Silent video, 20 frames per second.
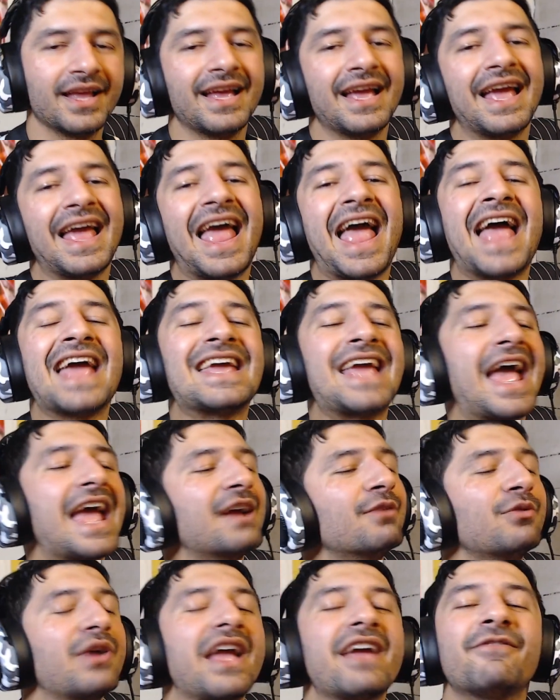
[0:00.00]
Hey,
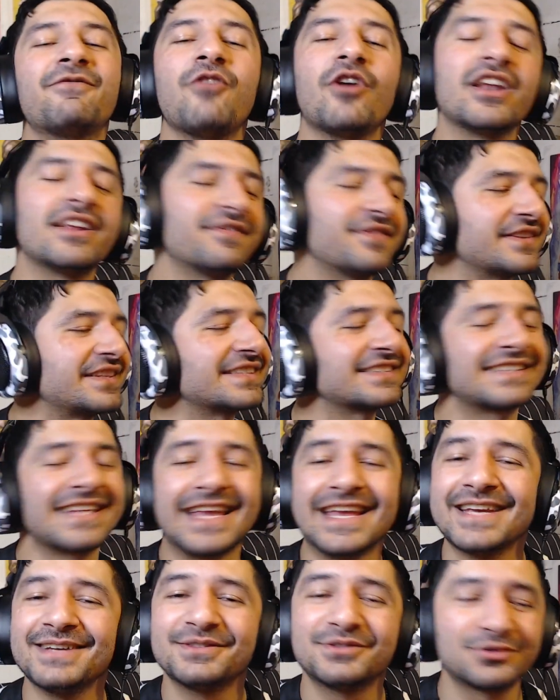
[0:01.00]
we ain't falling for the
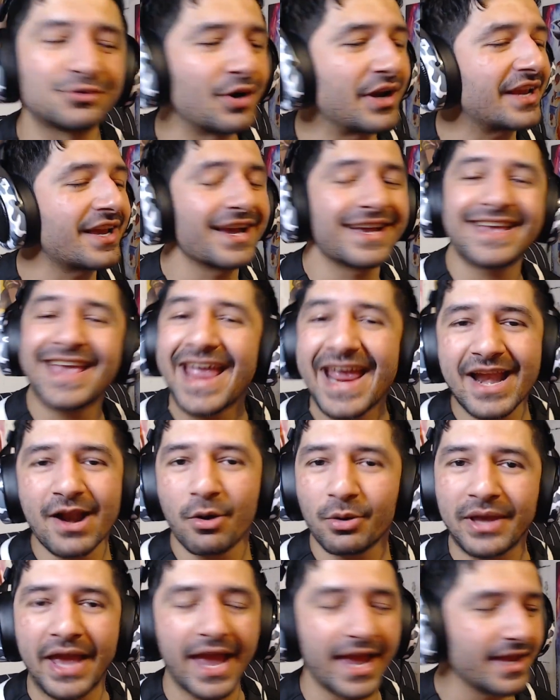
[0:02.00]
same trick again,
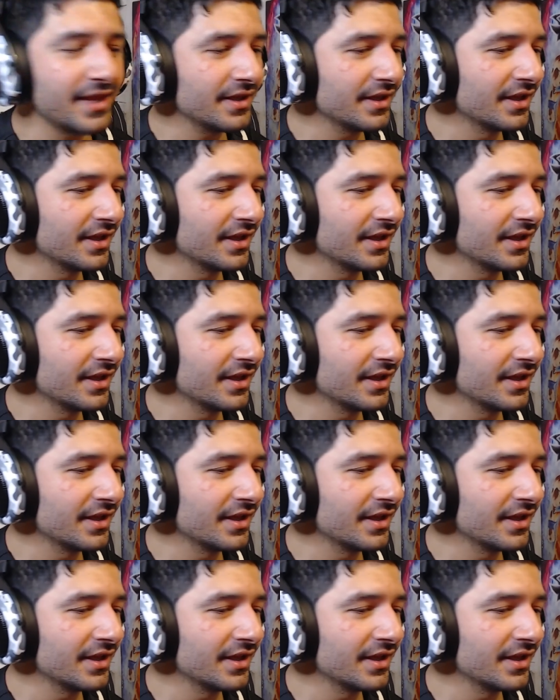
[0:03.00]
okay?